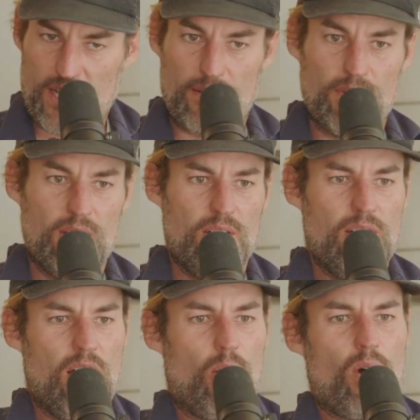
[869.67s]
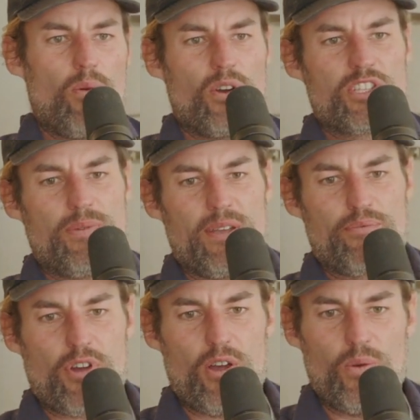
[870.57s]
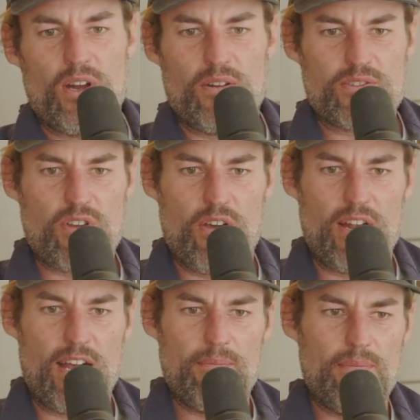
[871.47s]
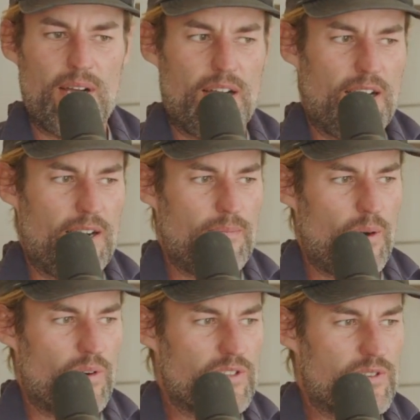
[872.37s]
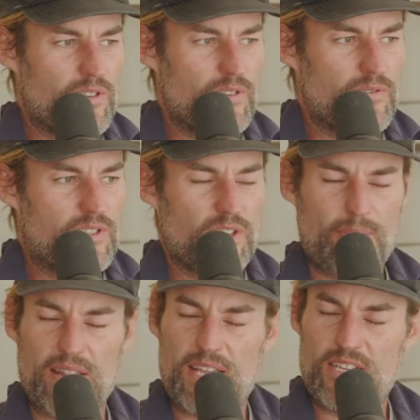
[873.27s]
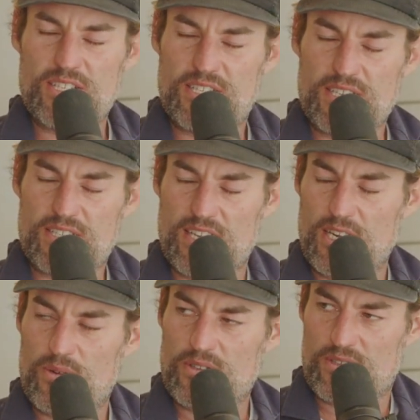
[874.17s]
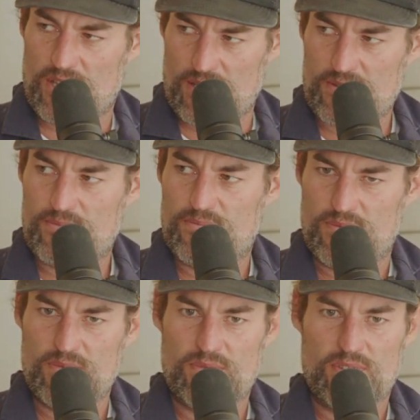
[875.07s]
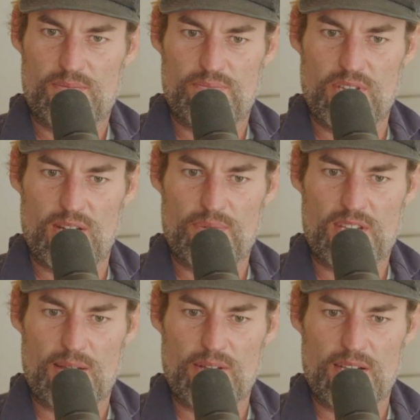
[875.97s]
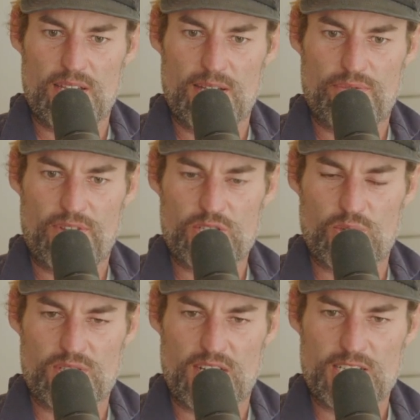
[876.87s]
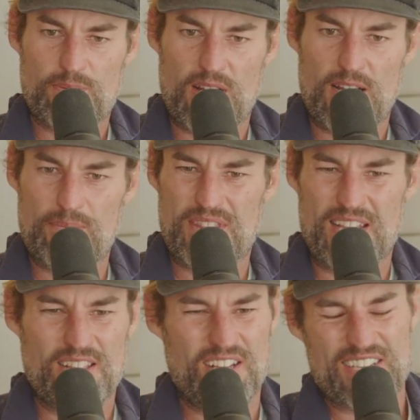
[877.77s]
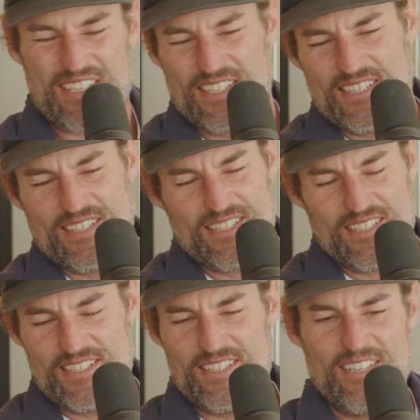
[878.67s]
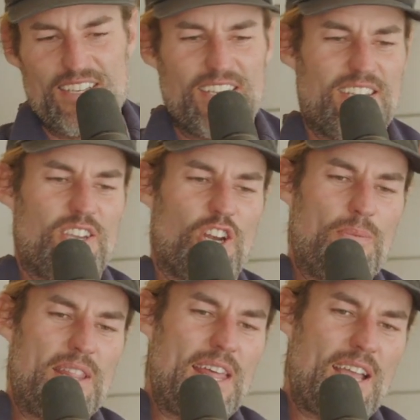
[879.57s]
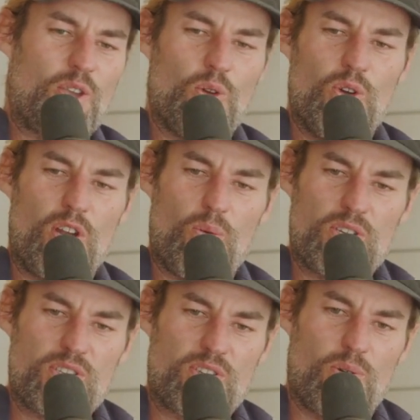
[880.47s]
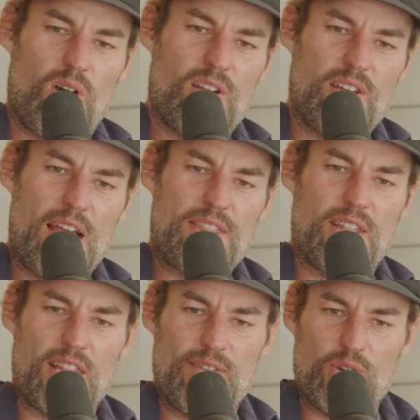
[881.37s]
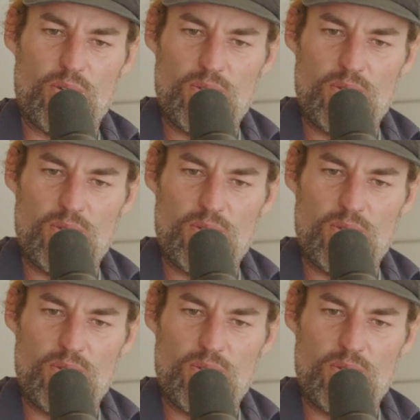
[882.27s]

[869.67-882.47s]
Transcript: Yeah. Well, I wanted to be a pro when I was growing up. I wanted to, till about the age of 16, I wanted to become a professional tennis player. But then you got to be that good. I wasn't quite at the level.